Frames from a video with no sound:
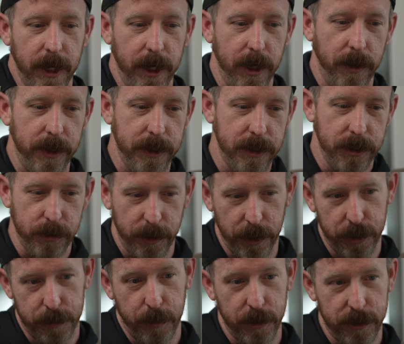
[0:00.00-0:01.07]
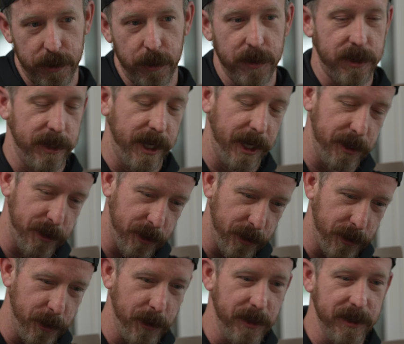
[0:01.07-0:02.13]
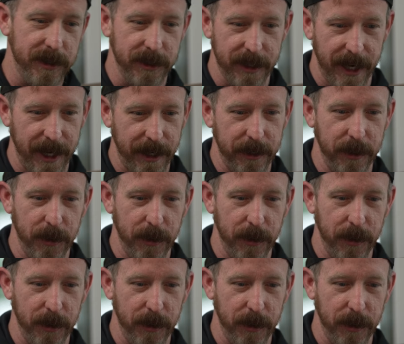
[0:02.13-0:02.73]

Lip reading: You know, this is what you're supposed to do. This is how you salute. This is how you